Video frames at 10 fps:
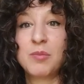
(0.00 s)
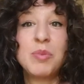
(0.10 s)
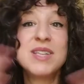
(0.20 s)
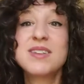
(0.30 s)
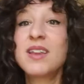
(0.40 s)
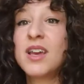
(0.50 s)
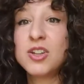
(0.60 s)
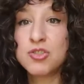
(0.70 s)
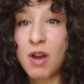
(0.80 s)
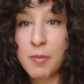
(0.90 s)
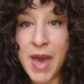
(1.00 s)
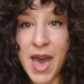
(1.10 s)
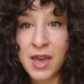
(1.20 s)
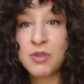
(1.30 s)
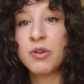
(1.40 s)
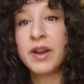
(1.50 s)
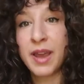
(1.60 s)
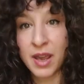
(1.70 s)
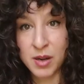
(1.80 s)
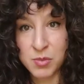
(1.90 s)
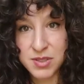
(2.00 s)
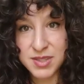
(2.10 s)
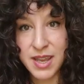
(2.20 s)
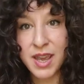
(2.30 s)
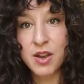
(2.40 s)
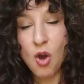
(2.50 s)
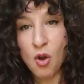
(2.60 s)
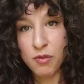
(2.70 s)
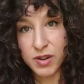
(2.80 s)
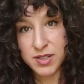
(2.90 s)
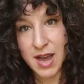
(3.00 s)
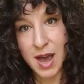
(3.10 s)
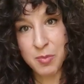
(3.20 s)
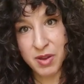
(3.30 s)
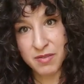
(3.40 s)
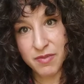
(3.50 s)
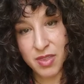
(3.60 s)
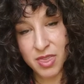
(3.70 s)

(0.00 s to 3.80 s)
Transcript: basically a drum head or an animal skin over top of